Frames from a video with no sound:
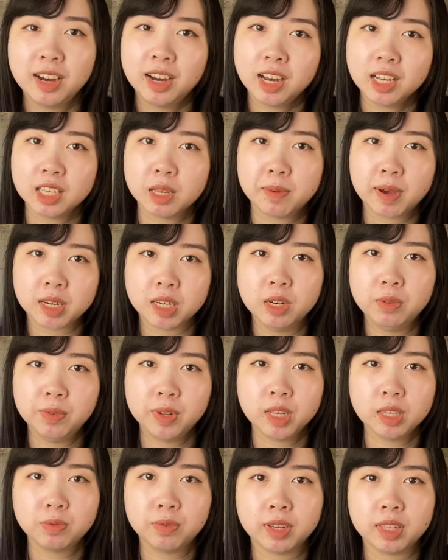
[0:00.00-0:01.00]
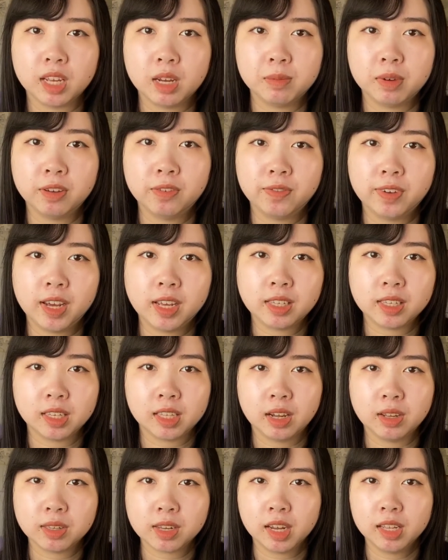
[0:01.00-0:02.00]
So I'm actually wearing this right now on my face, and I
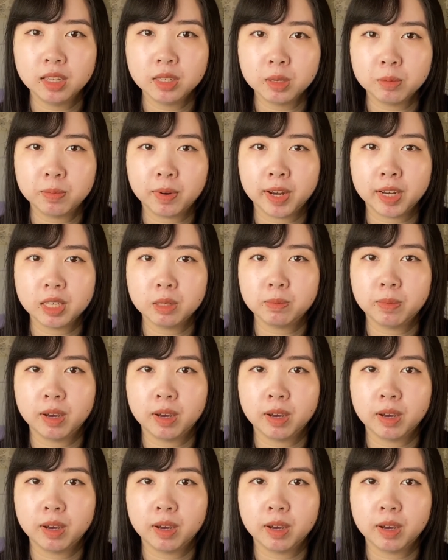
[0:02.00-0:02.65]
was kind of surprised